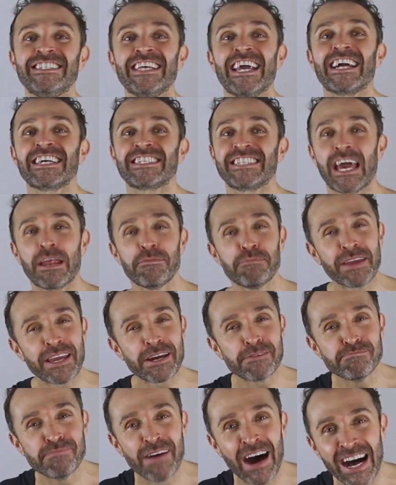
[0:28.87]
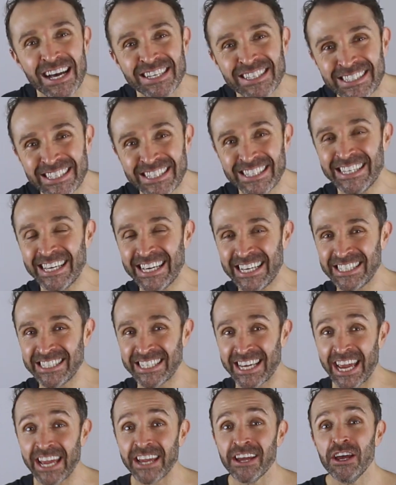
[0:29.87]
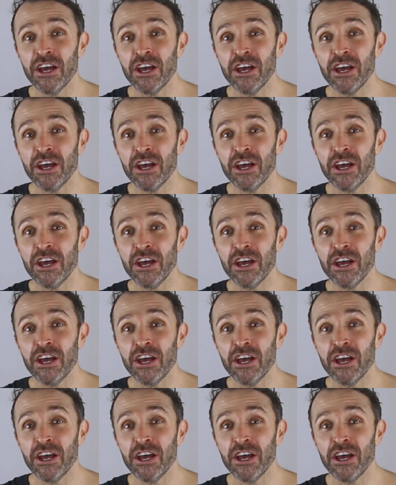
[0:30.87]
decks and be a master DJ,